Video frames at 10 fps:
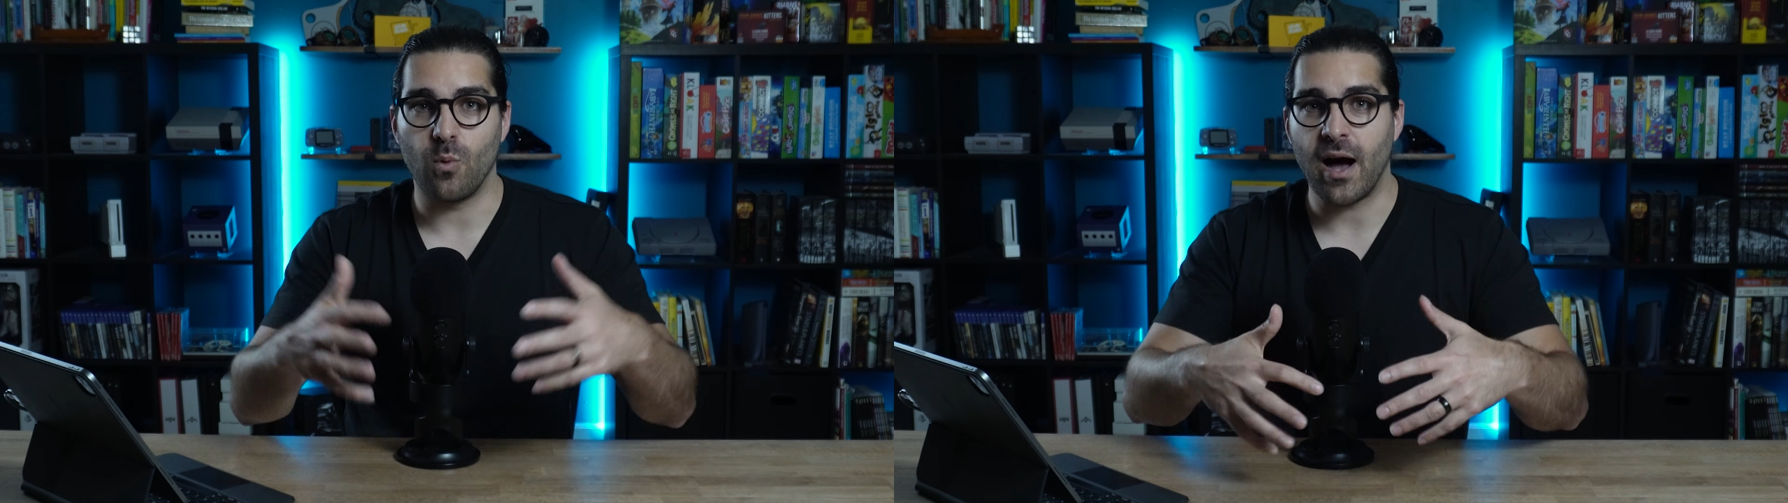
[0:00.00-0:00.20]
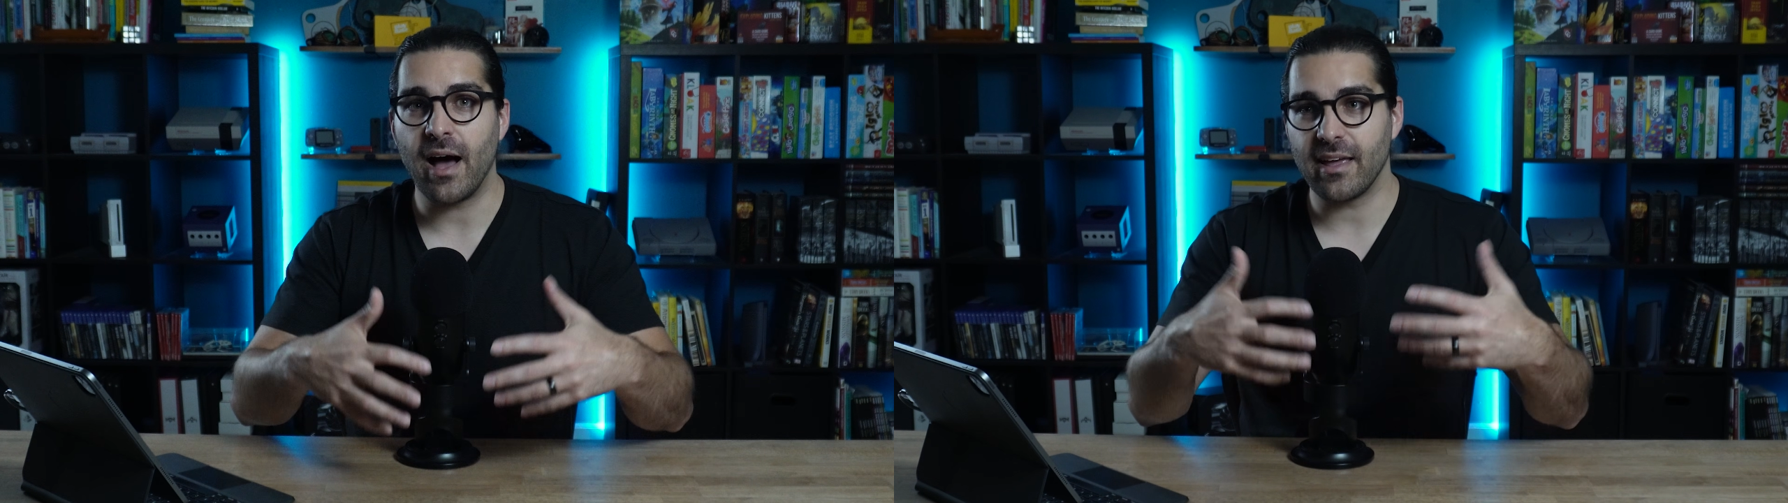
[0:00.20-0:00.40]

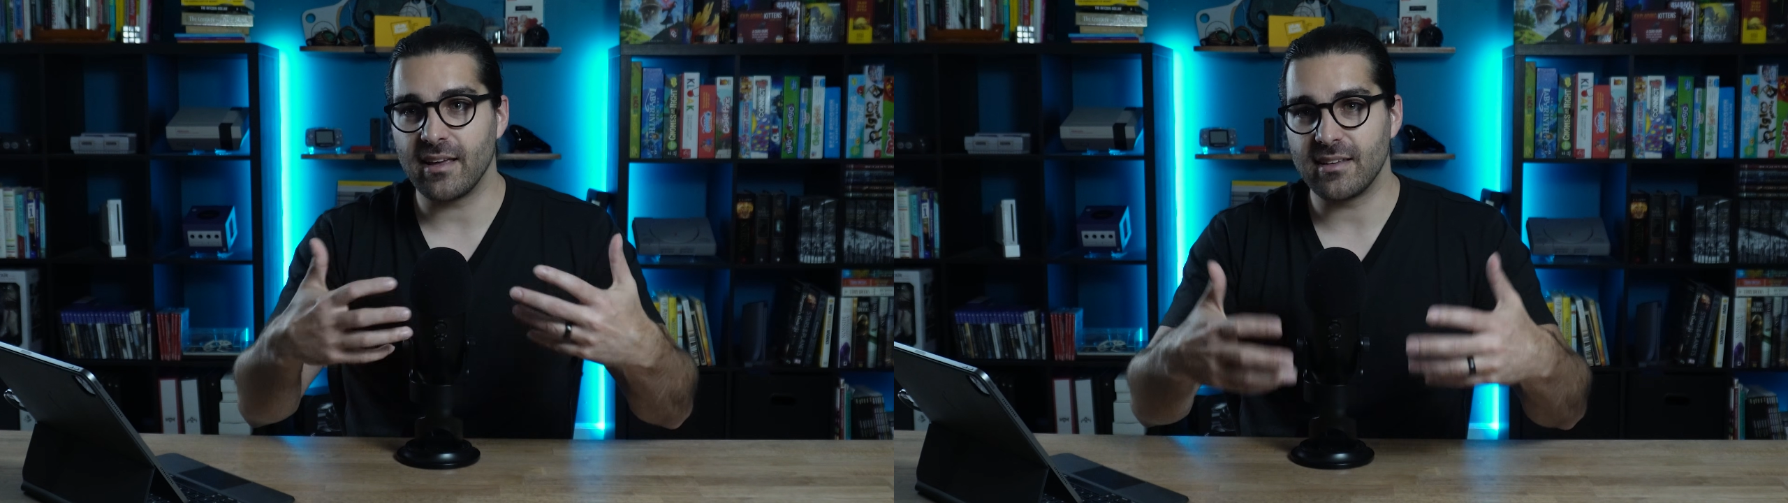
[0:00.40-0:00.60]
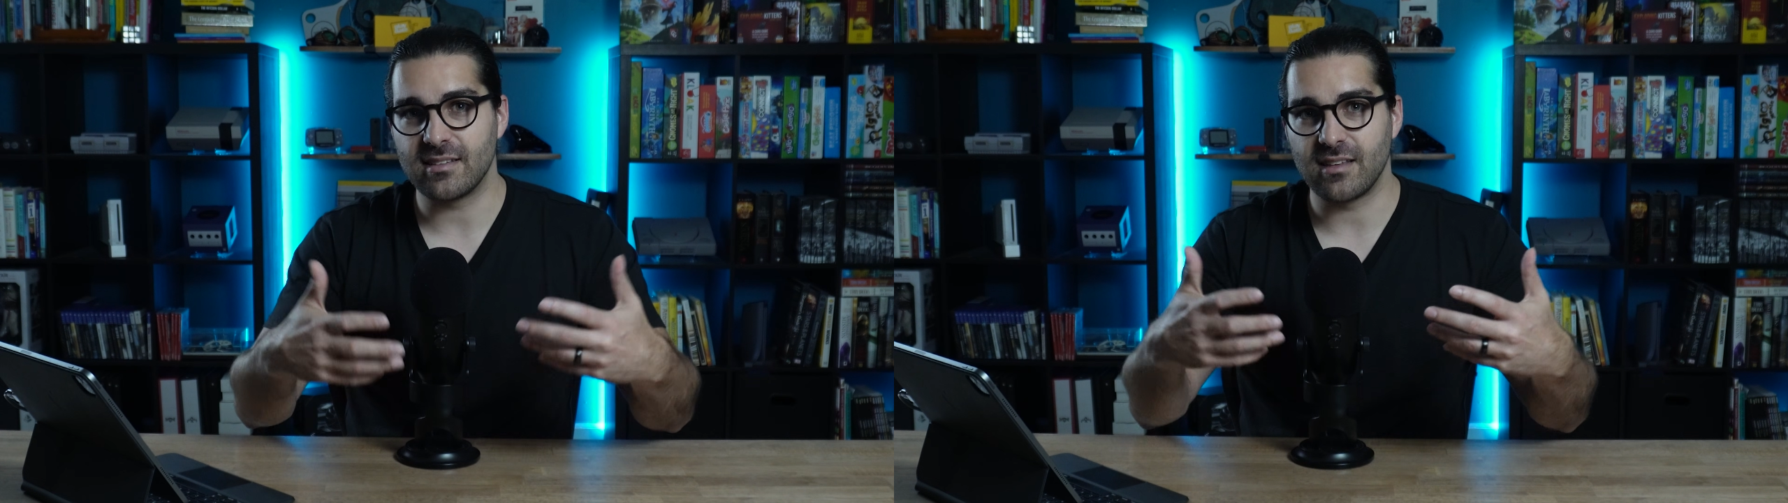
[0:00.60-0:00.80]
Why
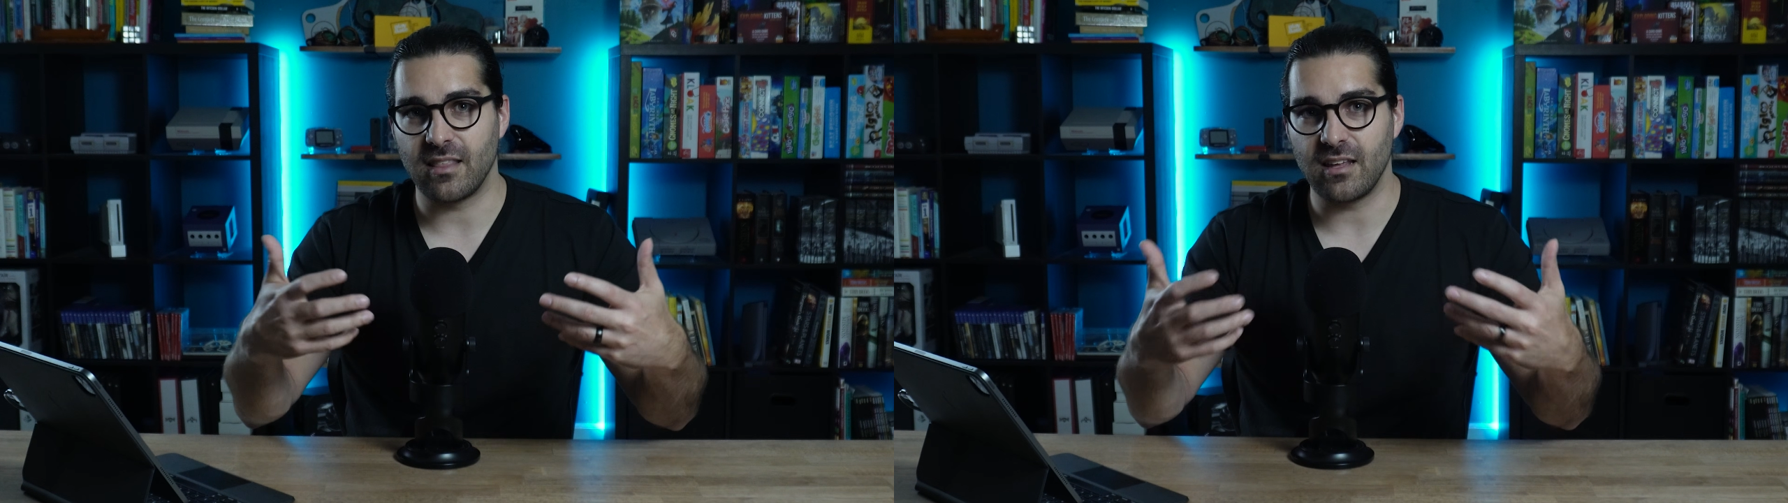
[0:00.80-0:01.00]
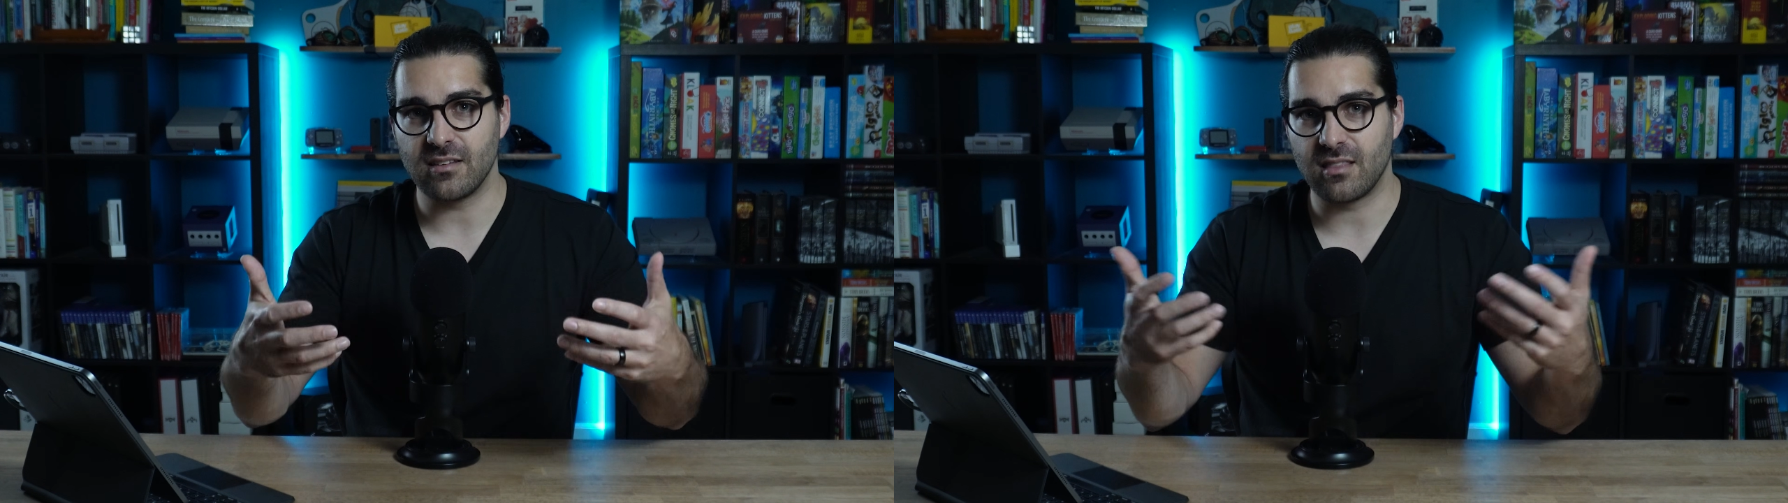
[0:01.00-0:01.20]
is
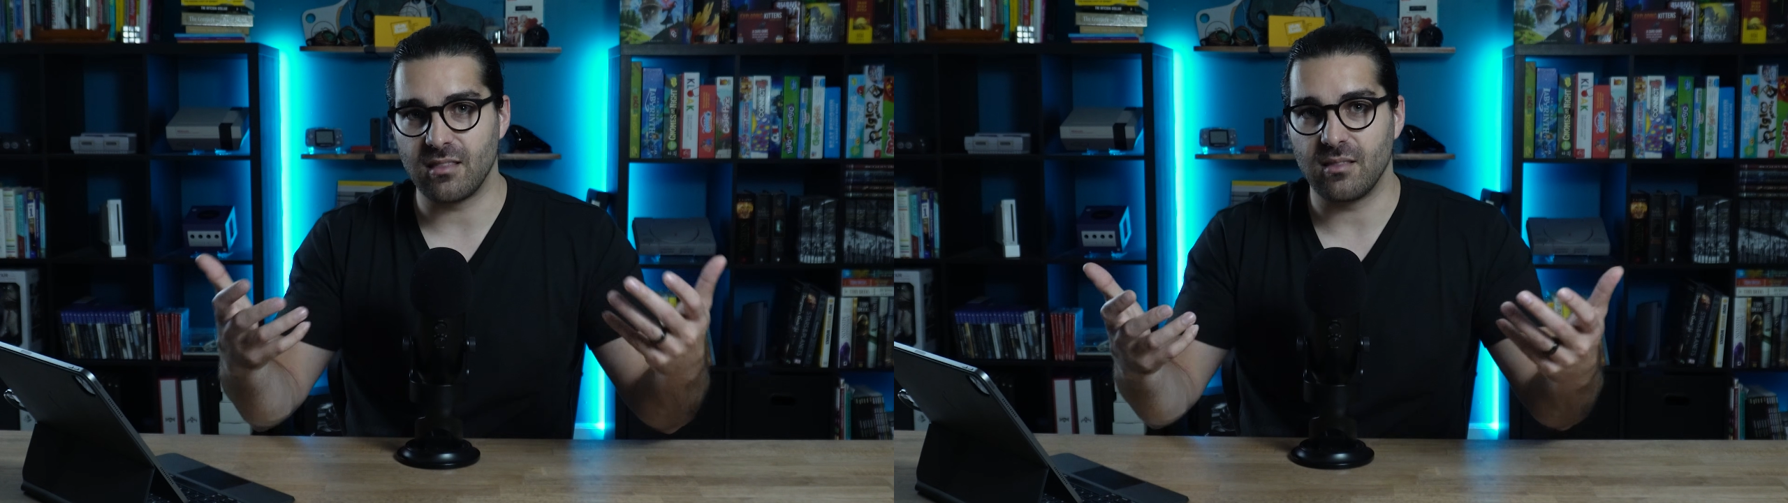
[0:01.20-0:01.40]
these